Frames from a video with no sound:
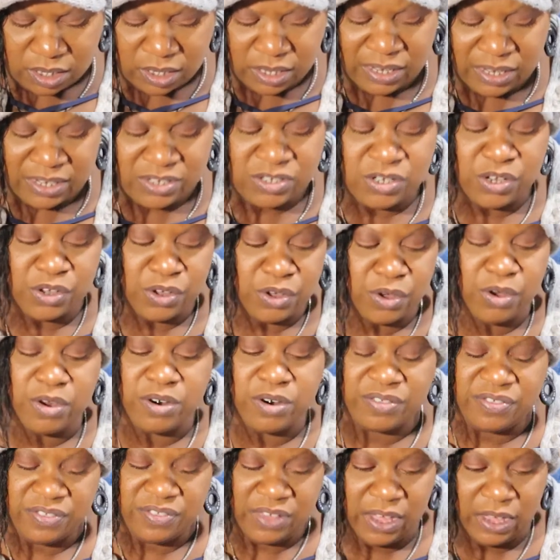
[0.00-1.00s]
is a
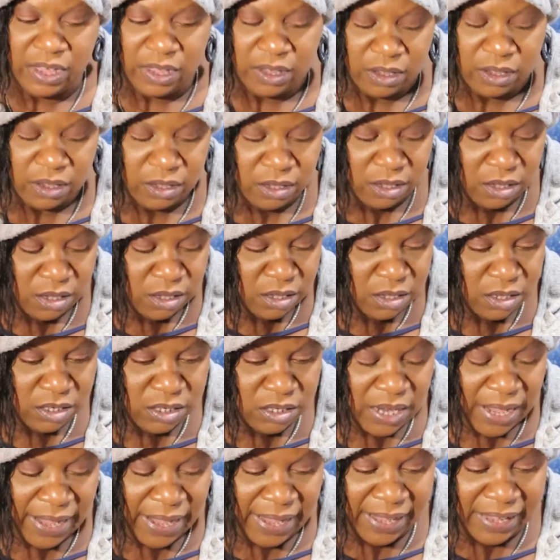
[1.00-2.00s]
good thing.
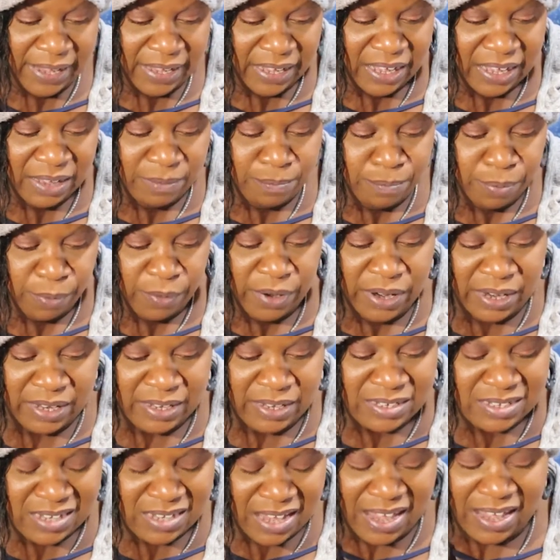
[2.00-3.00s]
Like, it
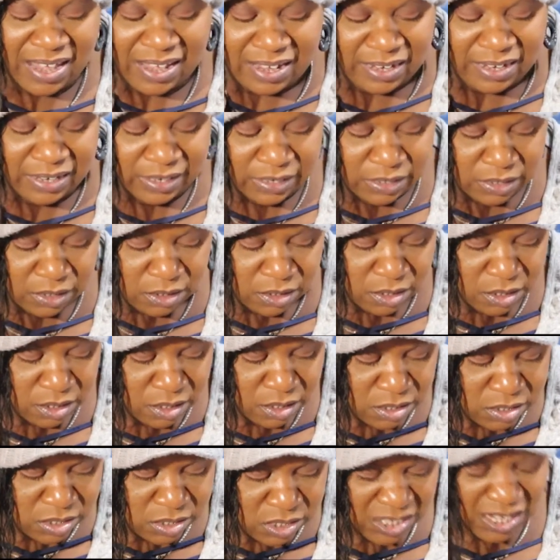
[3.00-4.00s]
brings in
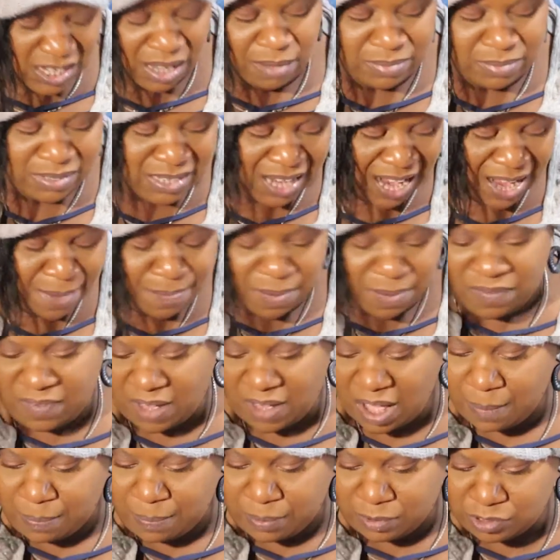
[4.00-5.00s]
some type of
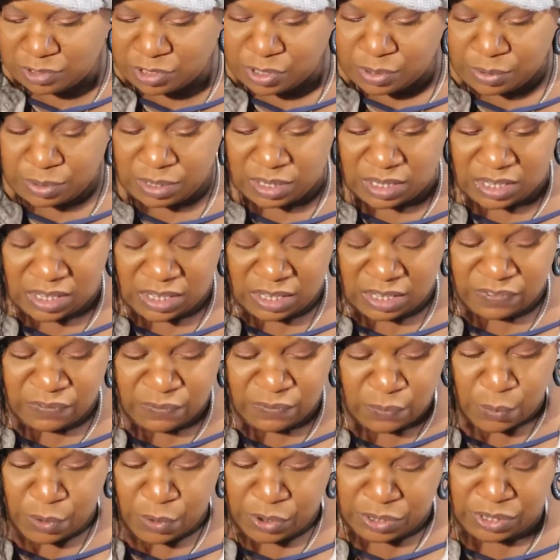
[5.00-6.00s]
opportunity
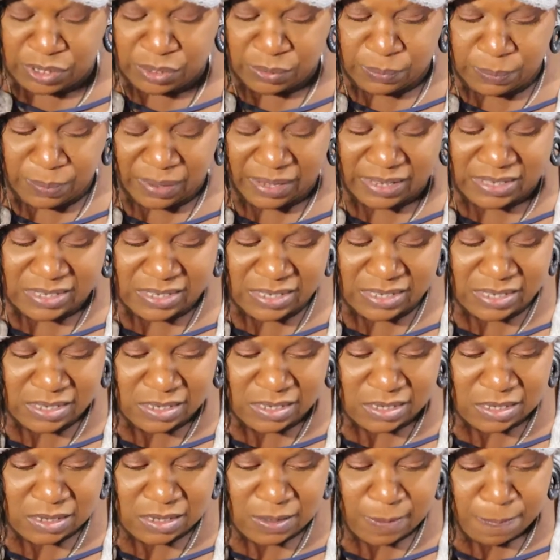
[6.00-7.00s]
for you,
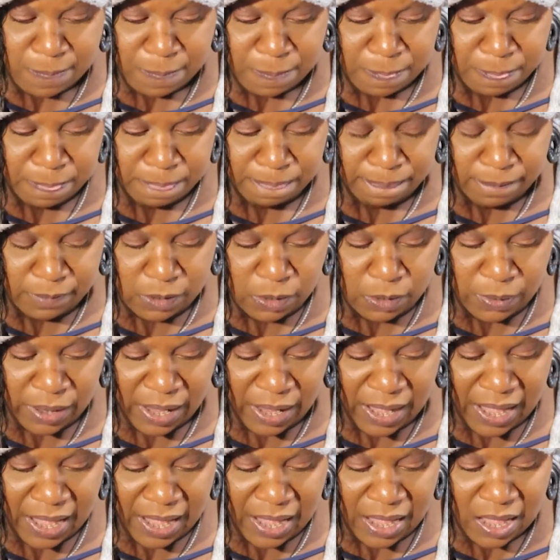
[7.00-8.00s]
Pisces.
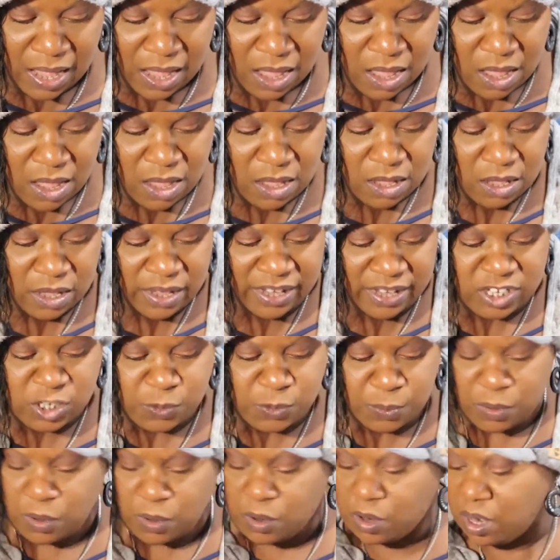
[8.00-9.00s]
Okay?
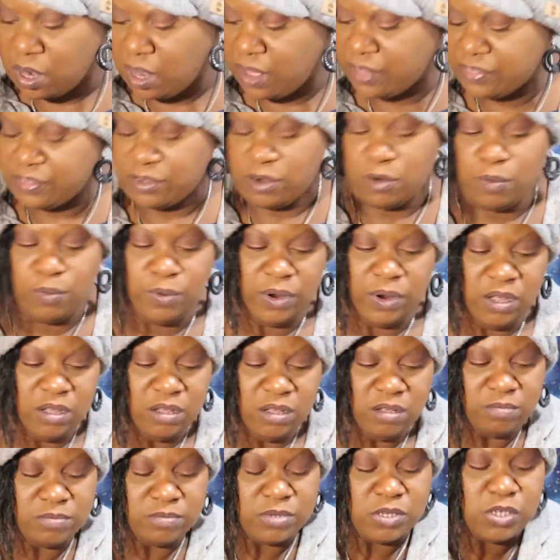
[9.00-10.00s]
Explore other
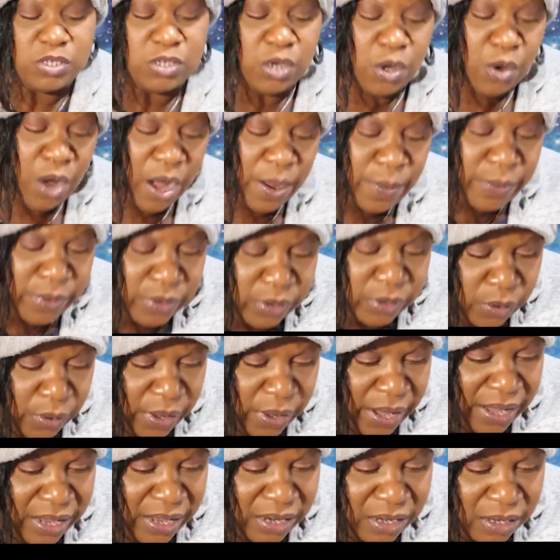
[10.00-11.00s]
realms. So I want to go
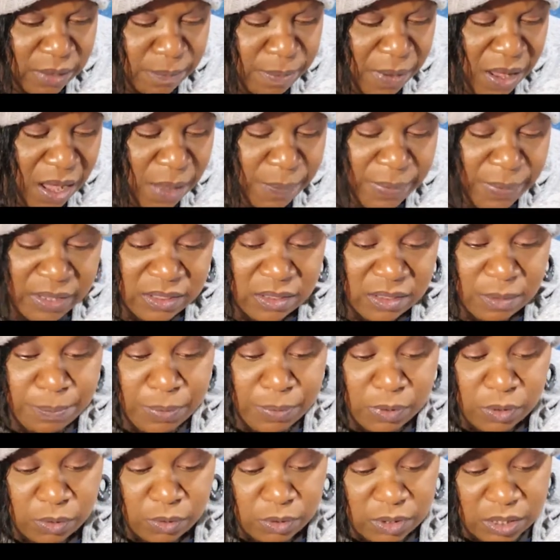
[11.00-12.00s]
ahead and pop in the
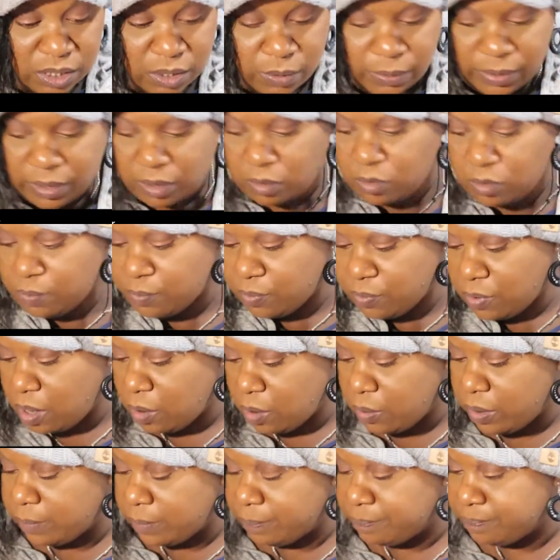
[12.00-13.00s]
book really quick. Oop, wrong
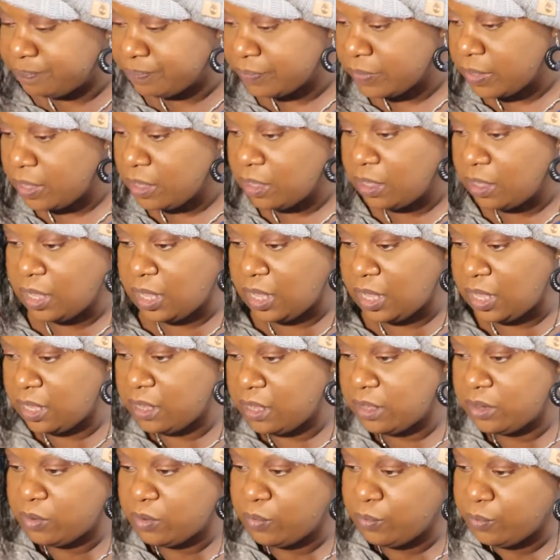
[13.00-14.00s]
one.
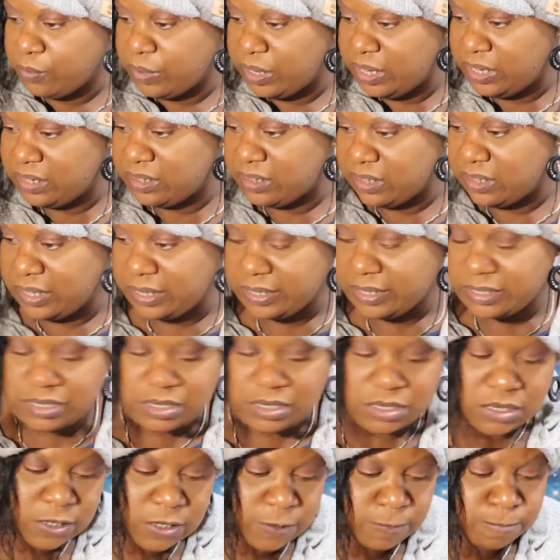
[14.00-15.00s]
And read
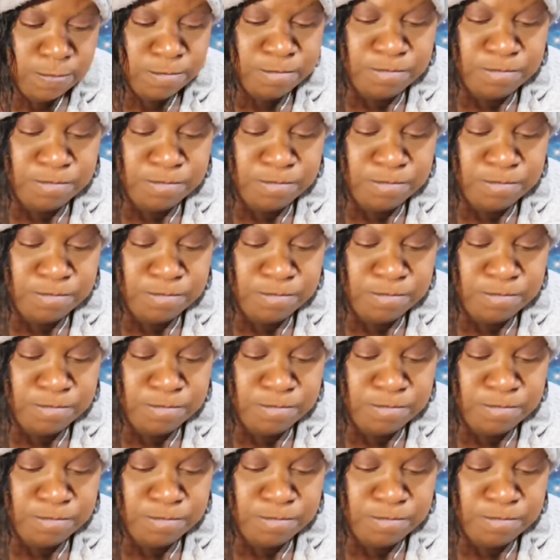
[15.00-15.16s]
this.